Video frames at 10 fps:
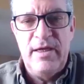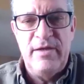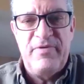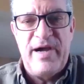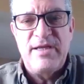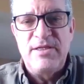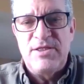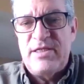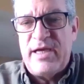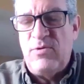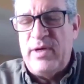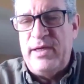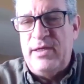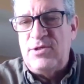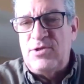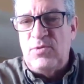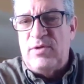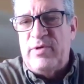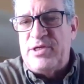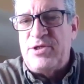And if I can segue into
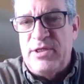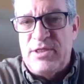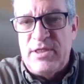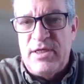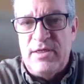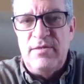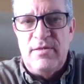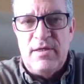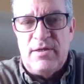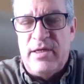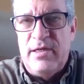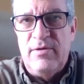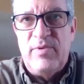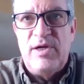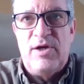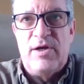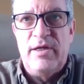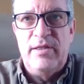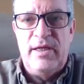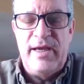what Richard had said, Dr. Haley,
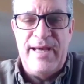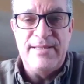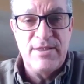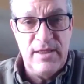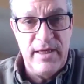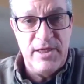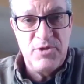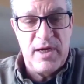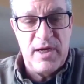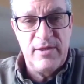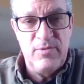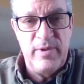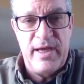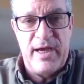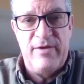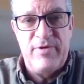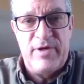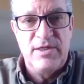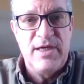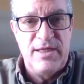regarding the Enzalase product that we have in
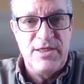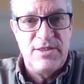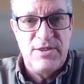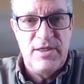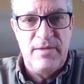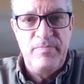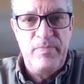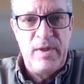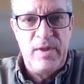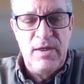our Digestion,